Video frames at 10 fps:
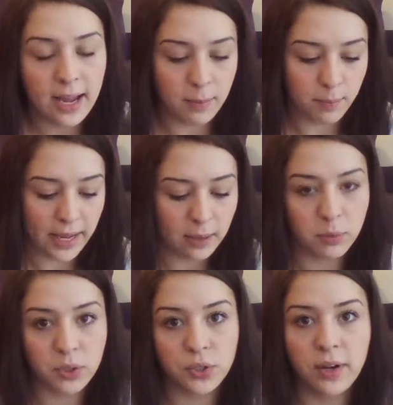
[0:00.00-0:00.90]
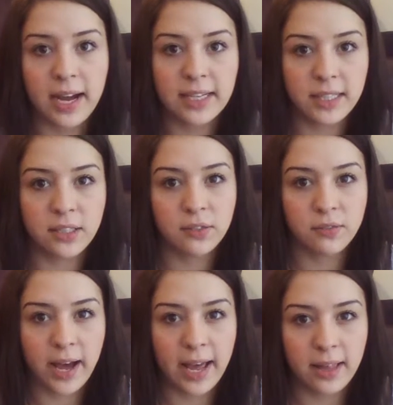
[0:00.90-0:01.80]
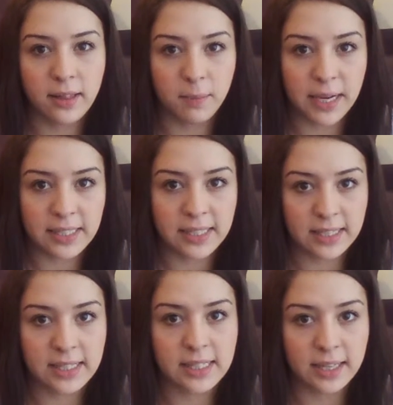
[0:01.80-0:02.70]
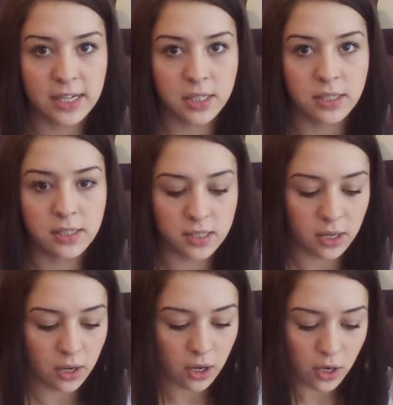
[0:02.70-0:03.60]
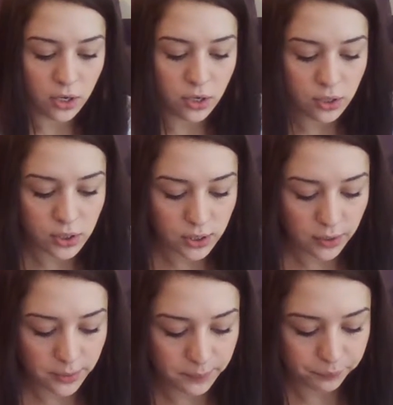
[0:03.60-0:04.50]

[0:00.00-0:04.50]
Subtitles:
and be able to identify the basic tessellations. So